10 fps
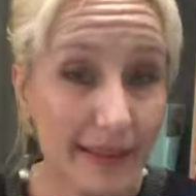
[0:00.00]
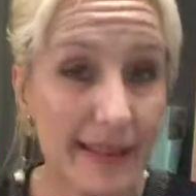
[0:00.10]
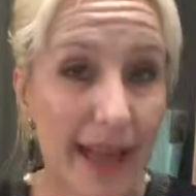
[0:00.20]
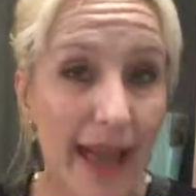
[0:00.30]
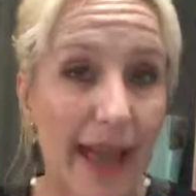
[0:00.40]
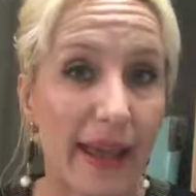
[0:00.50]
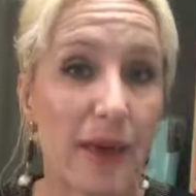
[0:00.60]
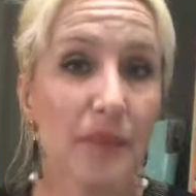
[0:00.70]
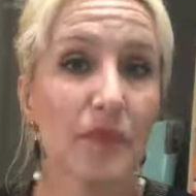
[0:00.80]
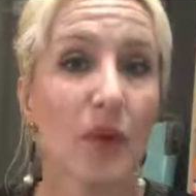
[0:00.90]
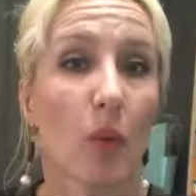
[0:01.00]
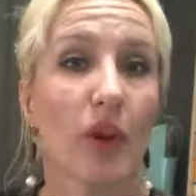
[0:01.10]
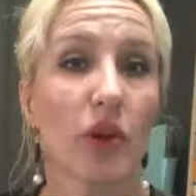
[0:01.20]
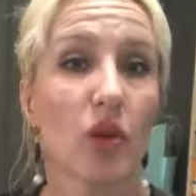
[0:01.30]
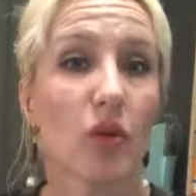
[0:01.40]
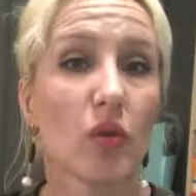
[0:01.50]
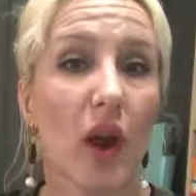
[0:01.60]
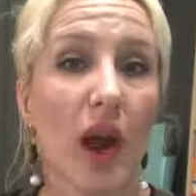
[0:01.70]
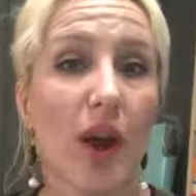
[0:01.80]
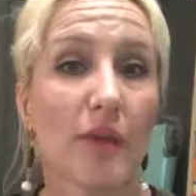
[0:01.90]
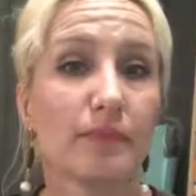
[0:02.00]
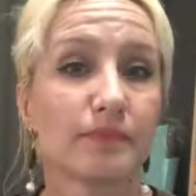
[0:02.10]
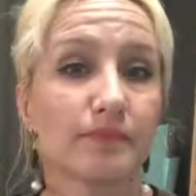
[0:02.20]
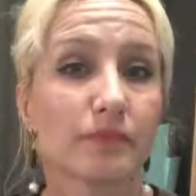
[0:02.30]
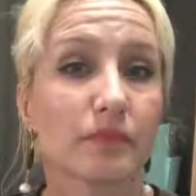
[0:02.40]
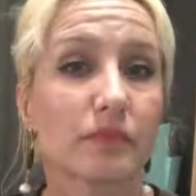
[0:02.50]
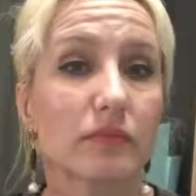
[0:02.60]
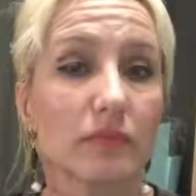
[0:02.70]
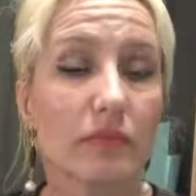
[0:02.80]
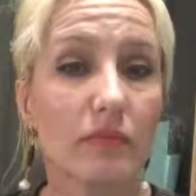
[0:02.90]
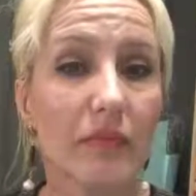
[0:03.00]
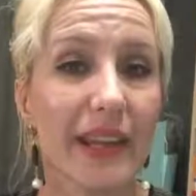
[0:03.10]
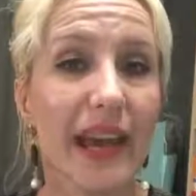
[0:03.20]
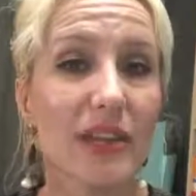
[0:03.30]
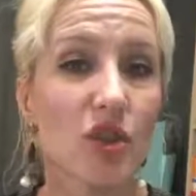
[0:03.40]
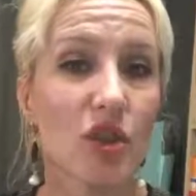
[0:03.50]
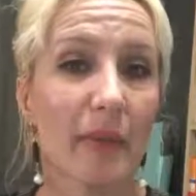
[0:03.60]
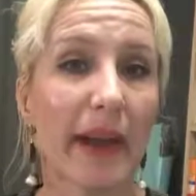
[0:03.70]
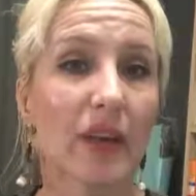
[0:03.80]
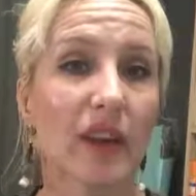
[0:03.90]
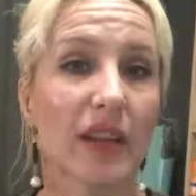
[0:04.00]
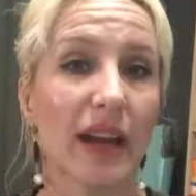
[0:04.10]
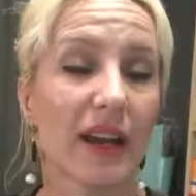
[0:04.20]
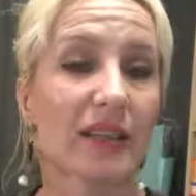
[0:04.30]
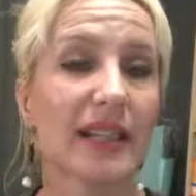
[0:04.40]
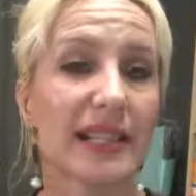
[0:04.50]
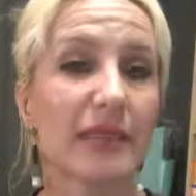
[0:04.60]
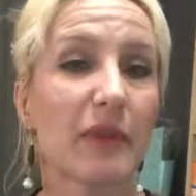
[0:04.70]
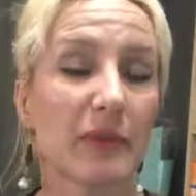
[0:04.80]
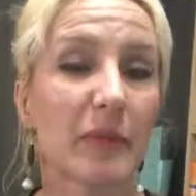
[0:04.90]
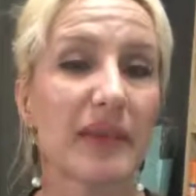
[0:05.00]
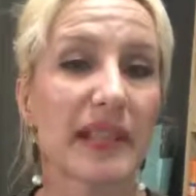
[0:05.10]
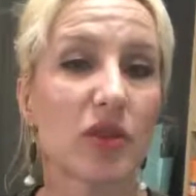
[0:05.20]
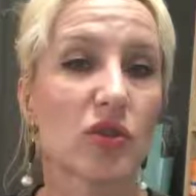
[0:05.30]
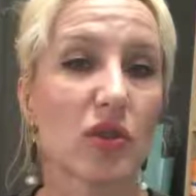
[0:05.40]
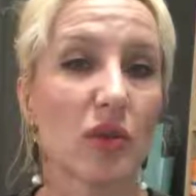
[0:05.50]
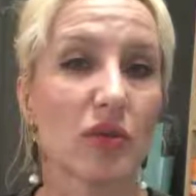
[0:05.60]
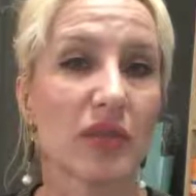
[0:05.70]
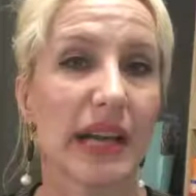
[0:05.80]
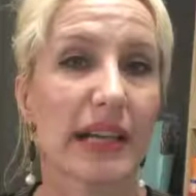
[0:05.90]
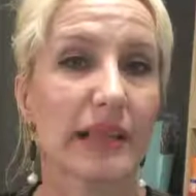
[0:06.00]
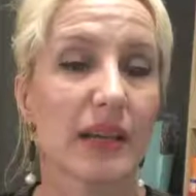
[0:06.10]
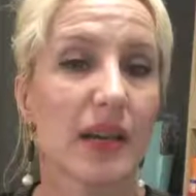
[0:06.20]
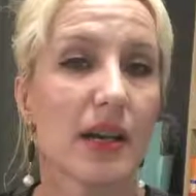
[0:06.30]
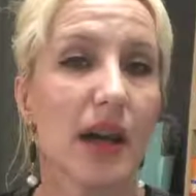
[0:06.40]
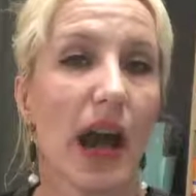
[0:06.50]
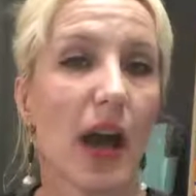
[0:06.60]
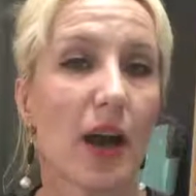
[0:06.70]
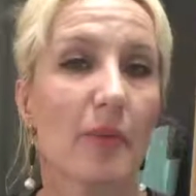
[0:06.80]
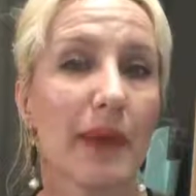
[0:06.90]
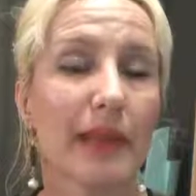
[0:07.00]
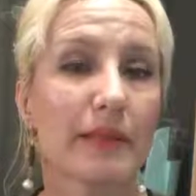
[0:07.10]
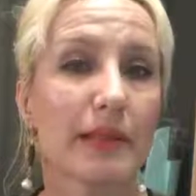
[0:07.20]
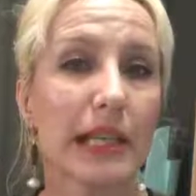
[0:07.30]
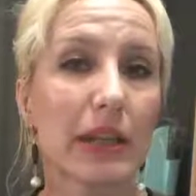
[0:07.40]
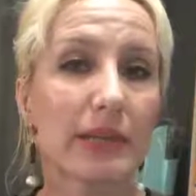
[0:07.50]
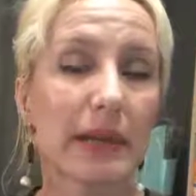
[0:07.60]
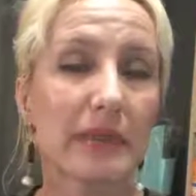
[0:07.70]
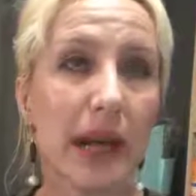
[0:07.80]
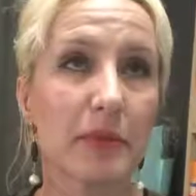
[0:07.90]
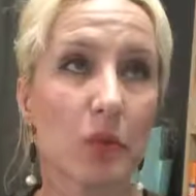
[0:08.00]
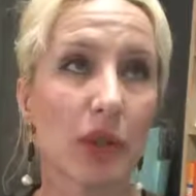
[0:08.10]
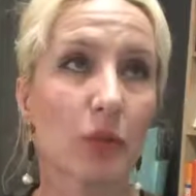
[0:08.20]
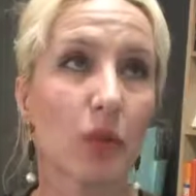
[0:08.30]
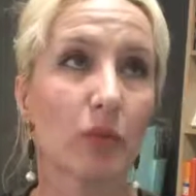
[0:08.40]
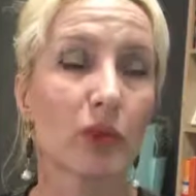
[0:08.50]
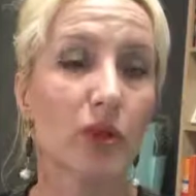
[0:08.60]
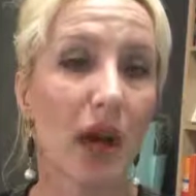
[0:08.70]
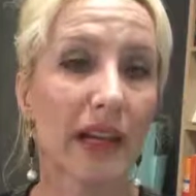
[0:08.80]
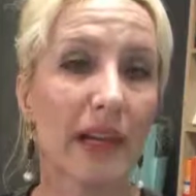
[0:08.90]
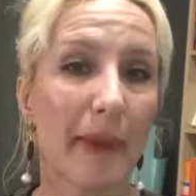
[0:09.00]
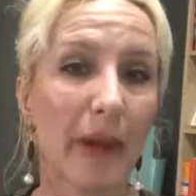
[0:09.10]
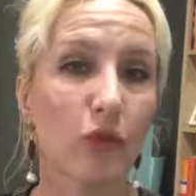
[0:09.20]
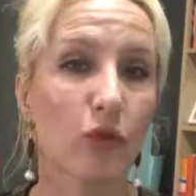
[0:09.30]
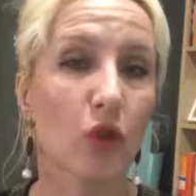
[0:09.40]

of the day, when you, yes, Jim, I agree that at least 50% should go to debt. And you know, sometimes when we're talking about